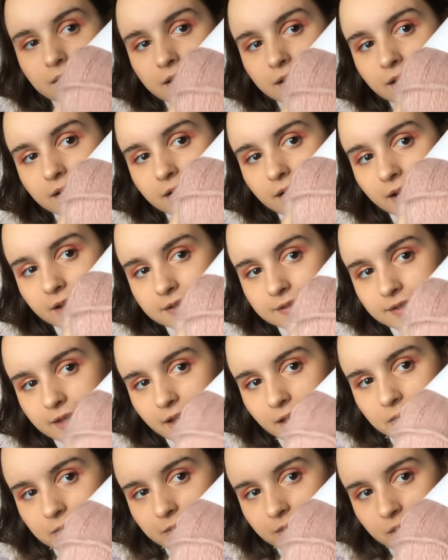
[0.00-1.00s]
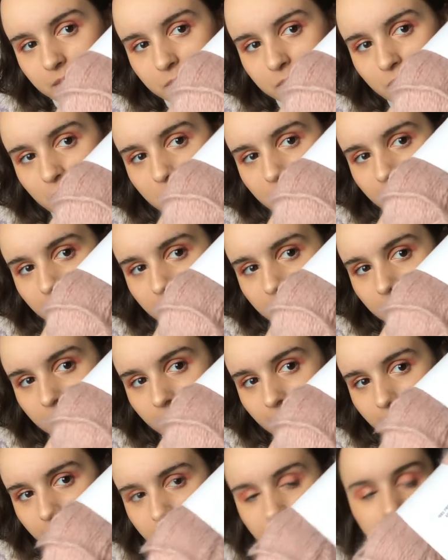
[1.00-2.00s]
It has that like mohair
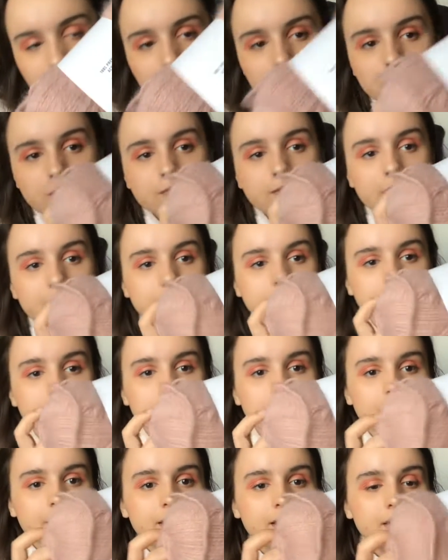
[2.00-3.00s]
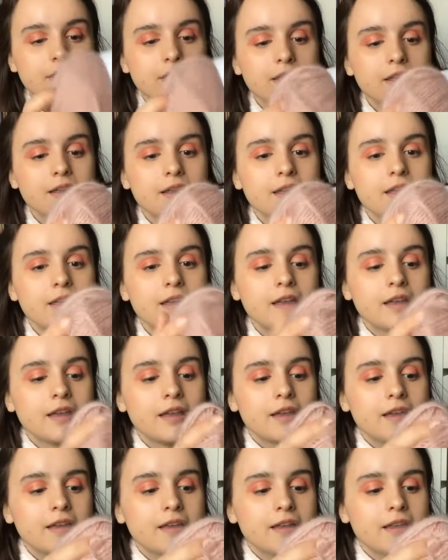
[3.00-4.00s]
halo effect on
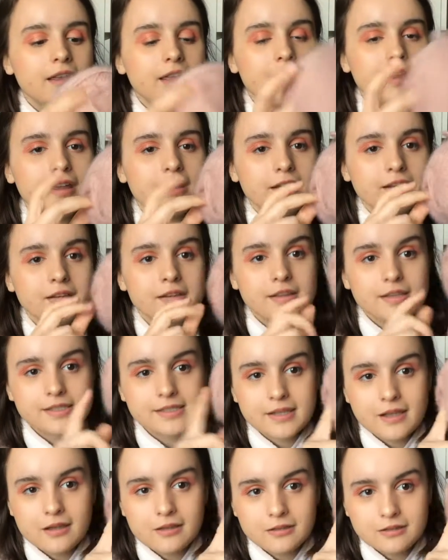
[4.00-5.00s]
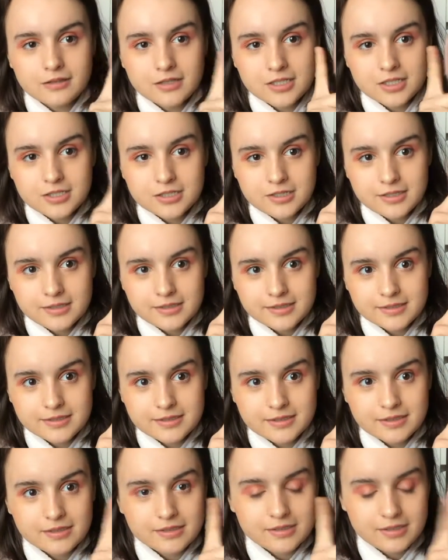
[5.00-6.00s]
it, and this color is just
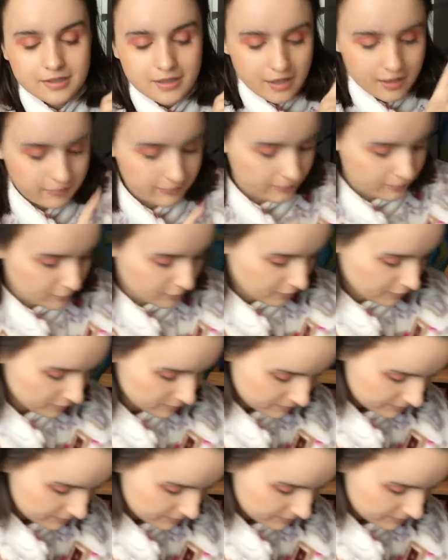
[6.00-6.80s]
to die for.